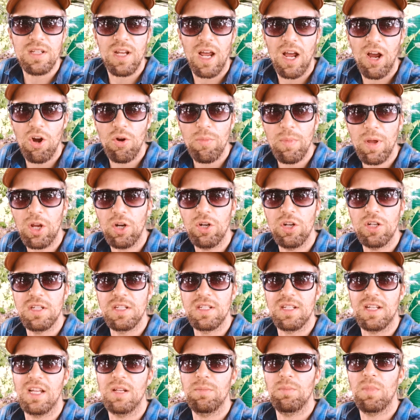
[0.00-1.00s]
How am I going to
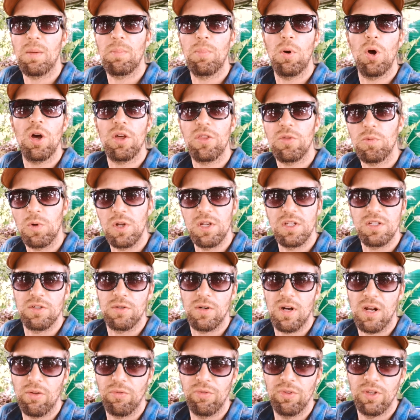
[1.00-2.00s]
design my pathways
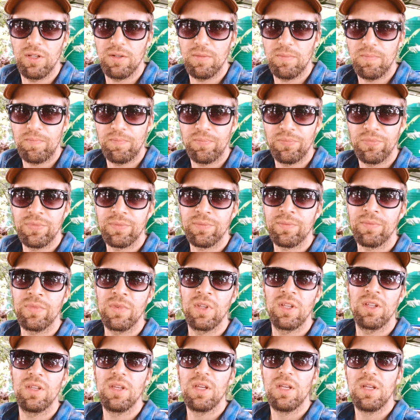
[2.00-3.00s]
around there
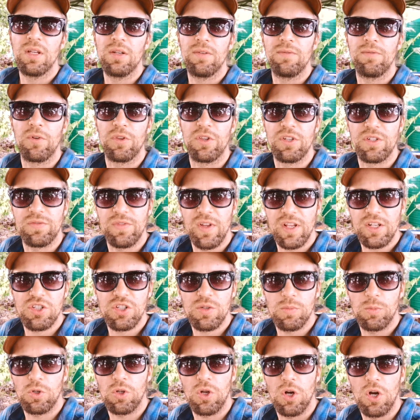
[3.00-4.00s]
for this
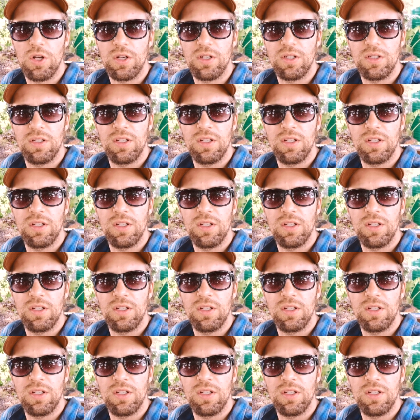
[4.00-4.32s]
vegetable garden?